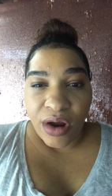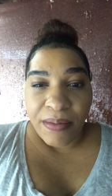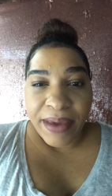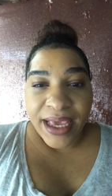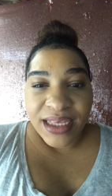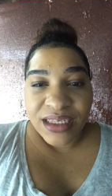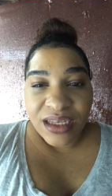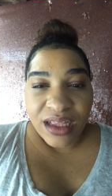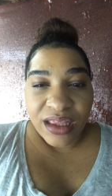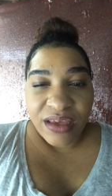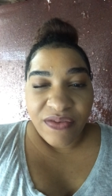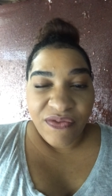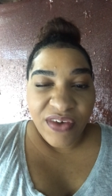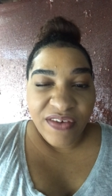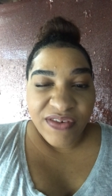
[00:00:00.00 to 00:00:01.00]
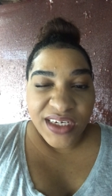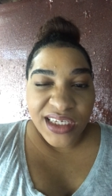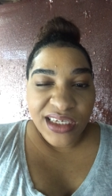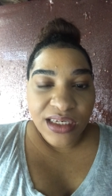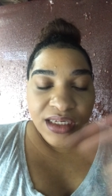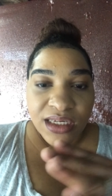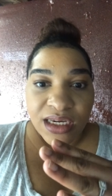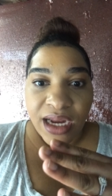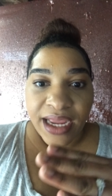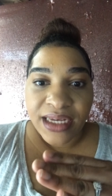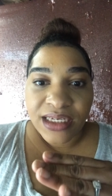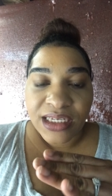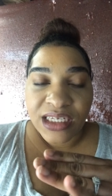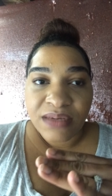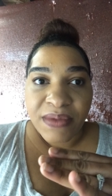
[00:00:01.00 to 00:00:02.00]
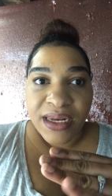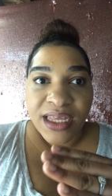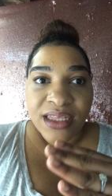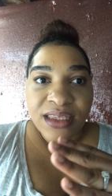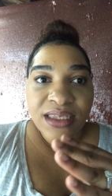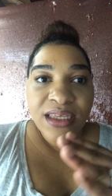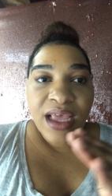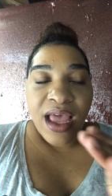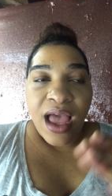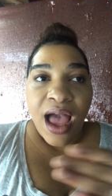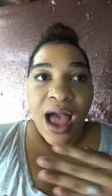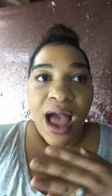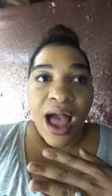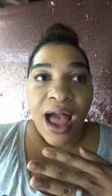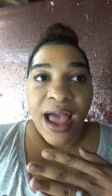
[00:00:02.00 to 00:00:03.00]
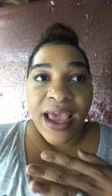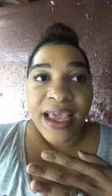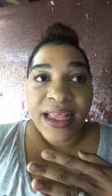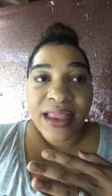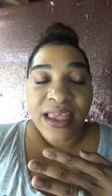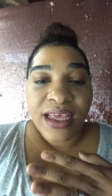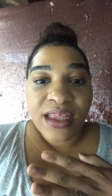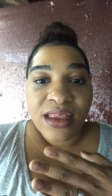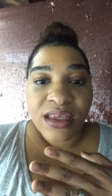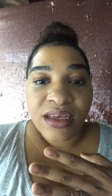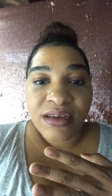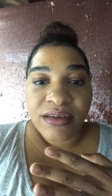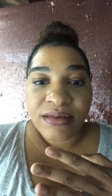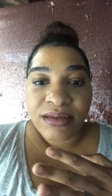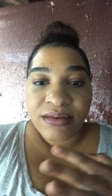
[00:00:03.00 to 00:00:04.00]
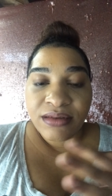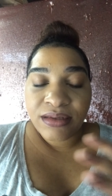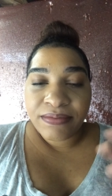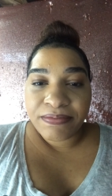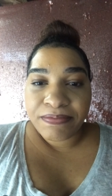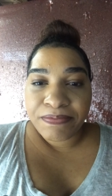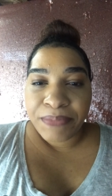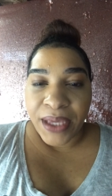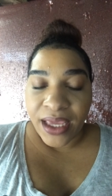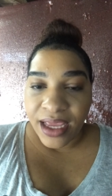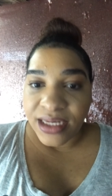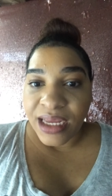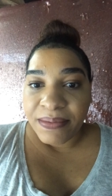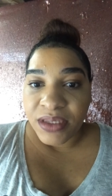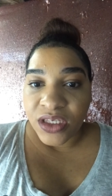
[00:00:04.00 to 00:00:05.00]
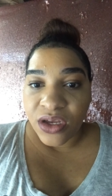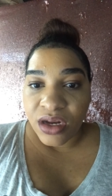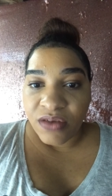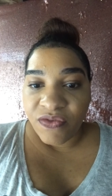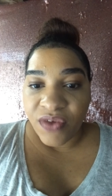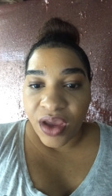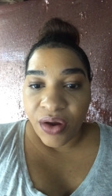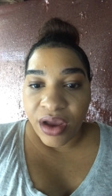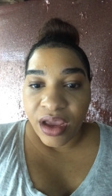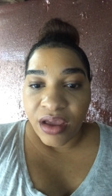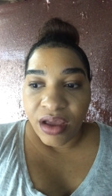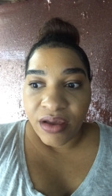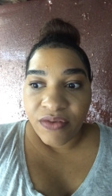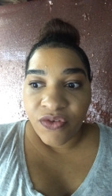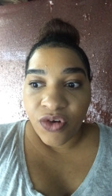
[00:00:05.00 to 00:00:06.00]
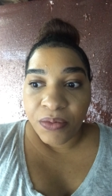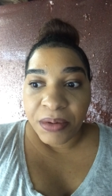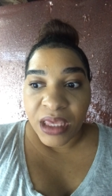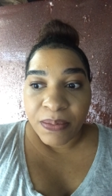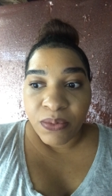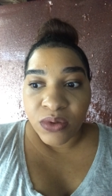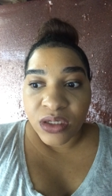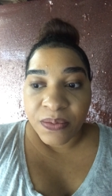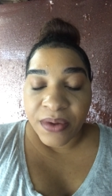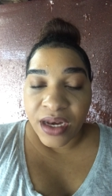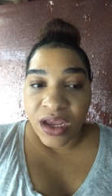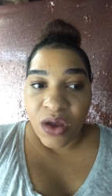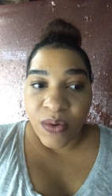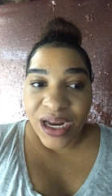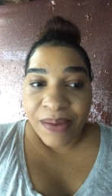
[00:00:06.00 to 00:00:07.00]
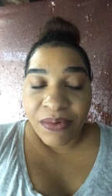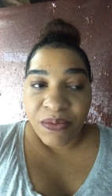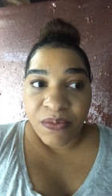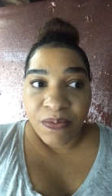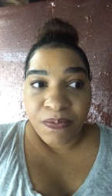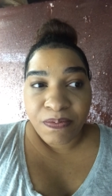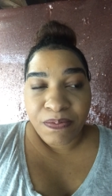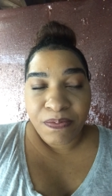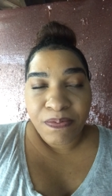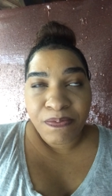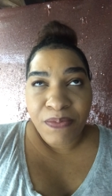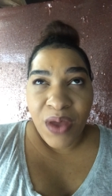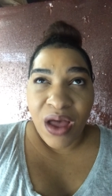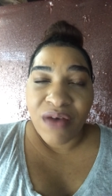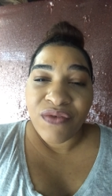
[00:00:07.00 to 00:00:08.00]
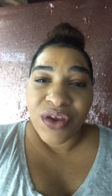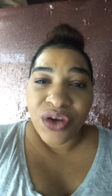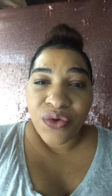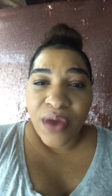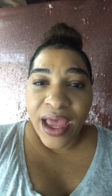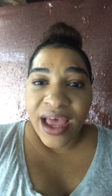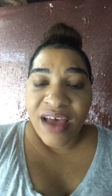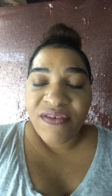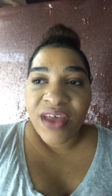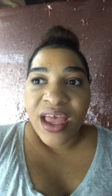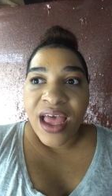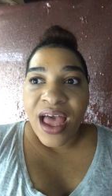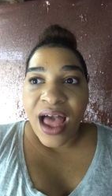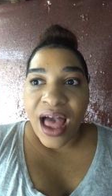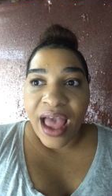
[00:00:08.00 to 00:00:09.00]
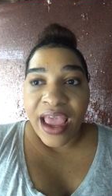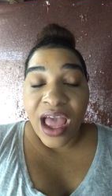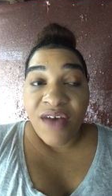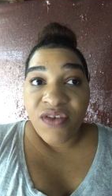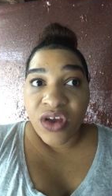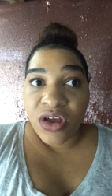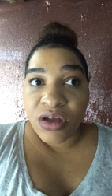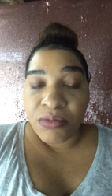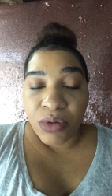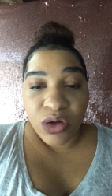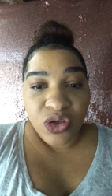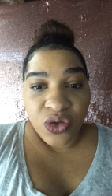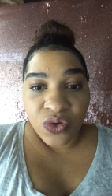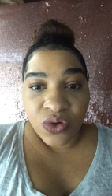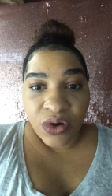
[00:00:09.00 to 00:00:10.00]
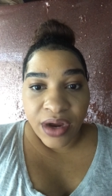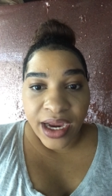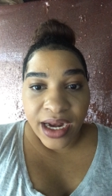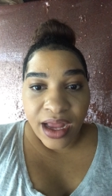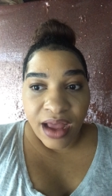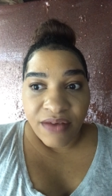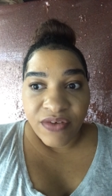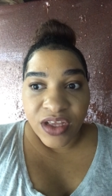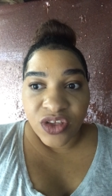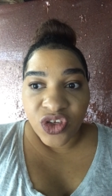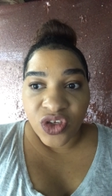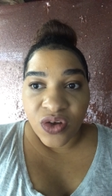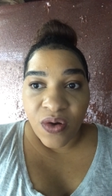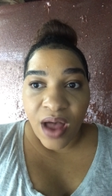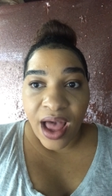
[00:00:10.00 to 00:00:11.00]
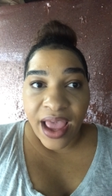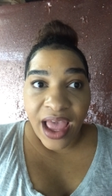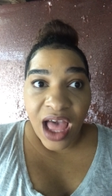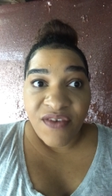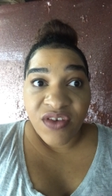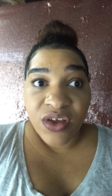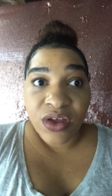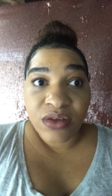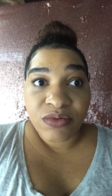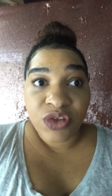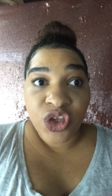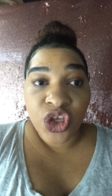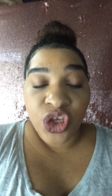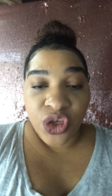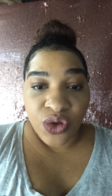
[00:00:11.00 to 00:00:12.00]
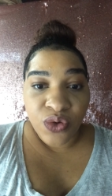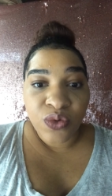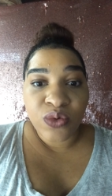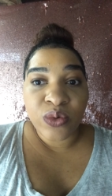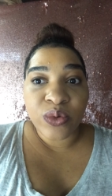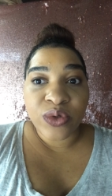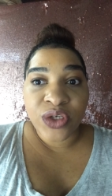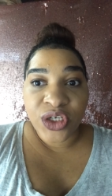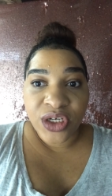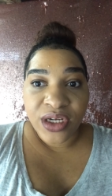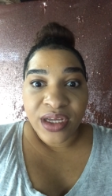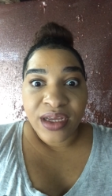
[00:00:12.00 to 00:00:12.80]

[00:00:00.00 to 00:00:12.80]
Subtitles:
basically 15 to 19 minutes. I think the baking time is going to vary for people depending on what type of oven you have. I have a commercial grade oven, so I have a huge